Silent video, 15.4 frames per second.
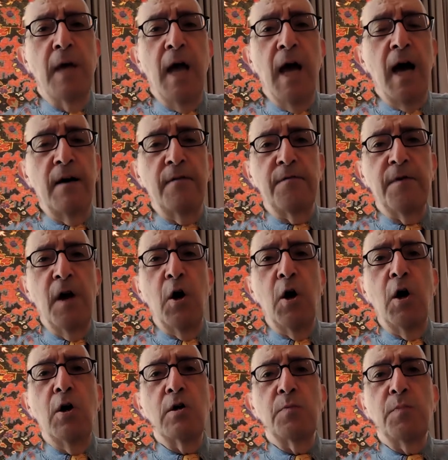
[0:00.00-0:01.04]
I've
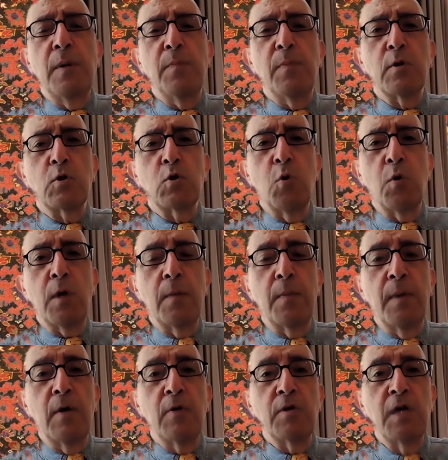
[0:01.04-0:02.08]
heard people talk
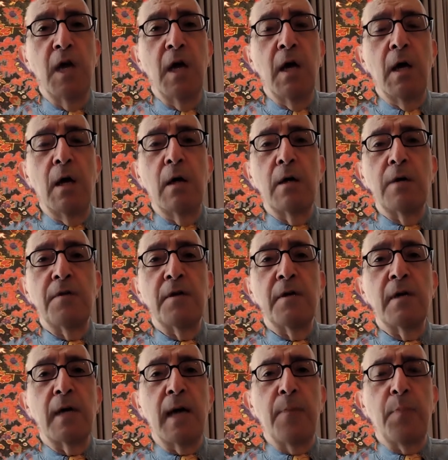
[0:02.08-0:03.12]
about
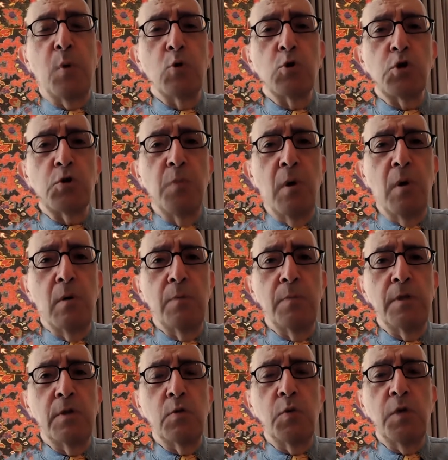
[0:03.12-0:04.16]
the rapprochement
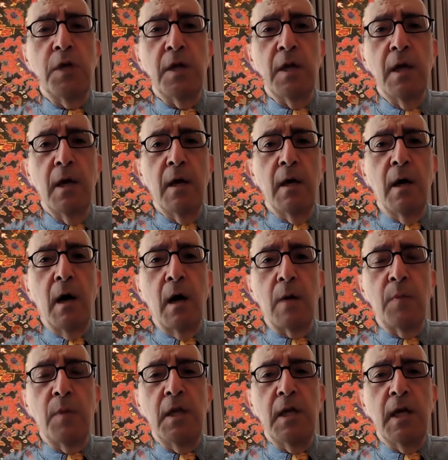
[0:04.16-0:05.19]
between
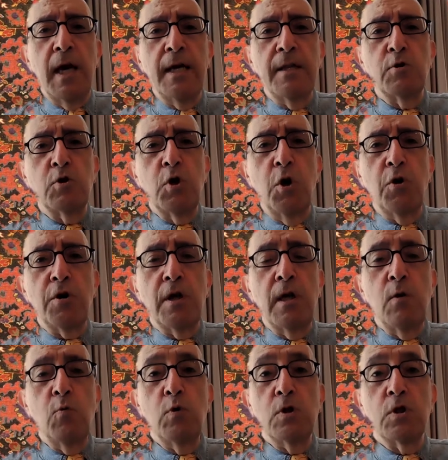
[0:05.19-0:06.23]
Armenia and
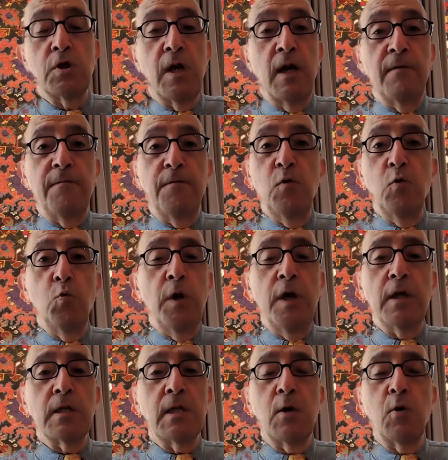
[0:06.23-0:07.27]
Turkey, which a few
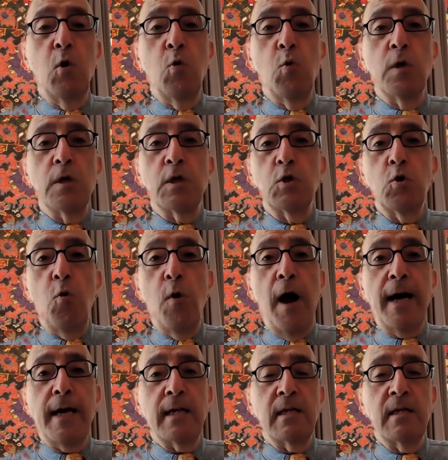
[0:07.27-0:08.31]
weeks ago was so
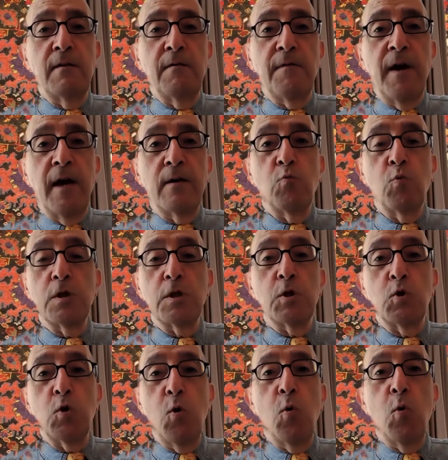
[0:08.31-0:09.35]
active and was
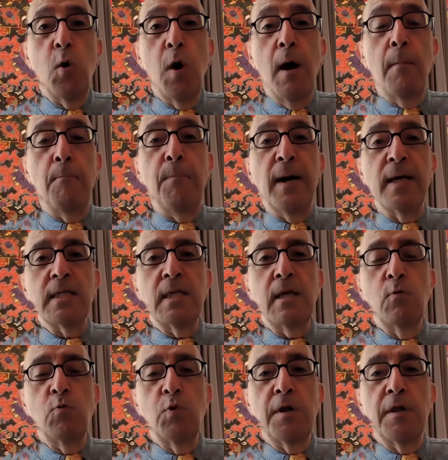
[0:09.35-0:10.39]
so
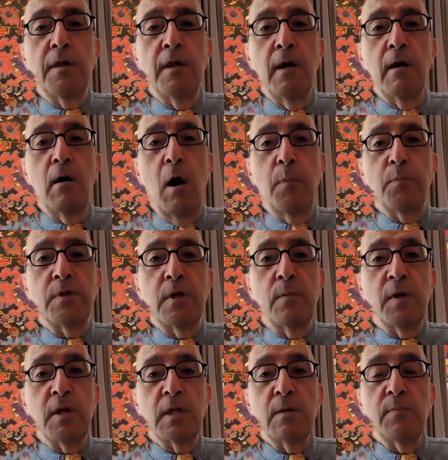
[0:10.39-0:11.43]
buzzing with
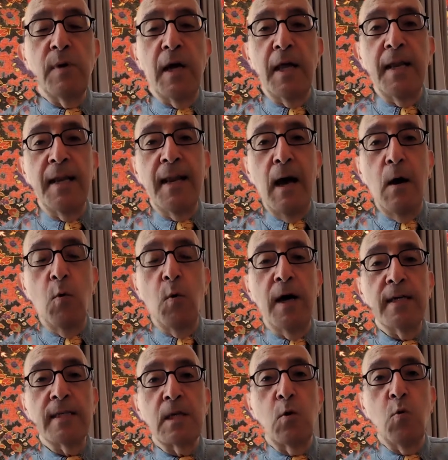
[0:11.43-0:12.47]
optimism, and now
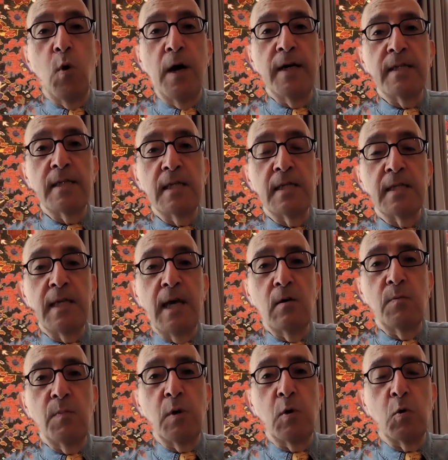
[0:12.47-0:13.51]
has quietened
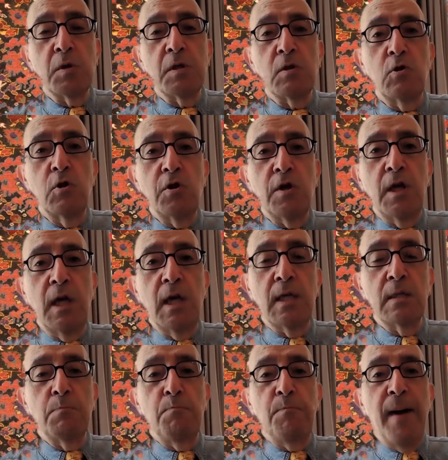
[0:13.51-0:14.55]
down because Turkey
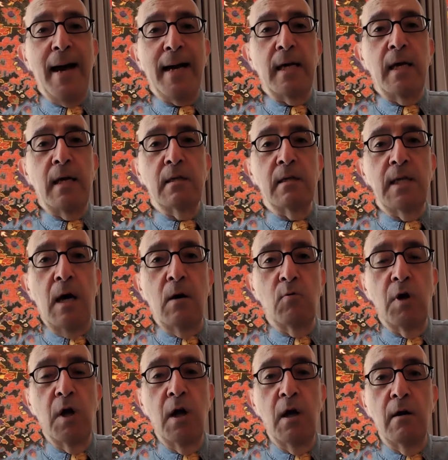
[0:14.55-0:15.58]
is backing
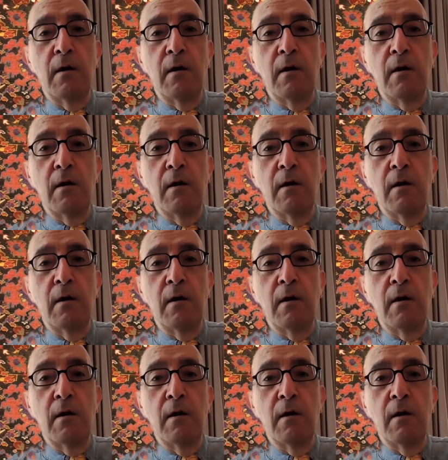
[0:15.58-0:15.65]
down